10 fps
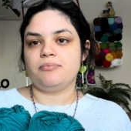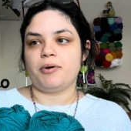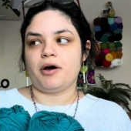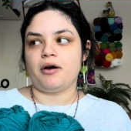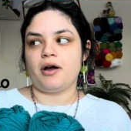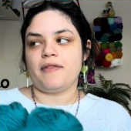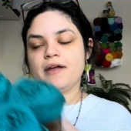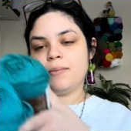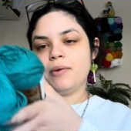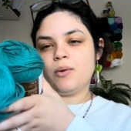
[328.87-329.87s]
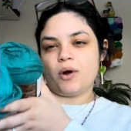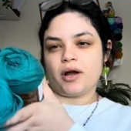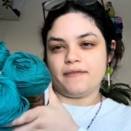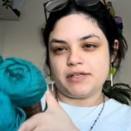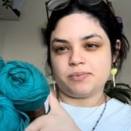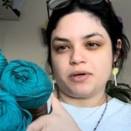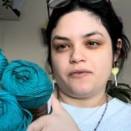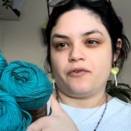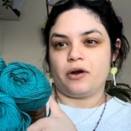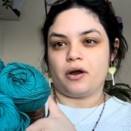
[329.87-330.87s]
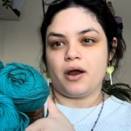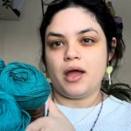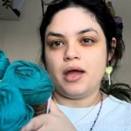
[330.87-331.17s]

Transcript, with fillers: but I think I'm gonna work on this one for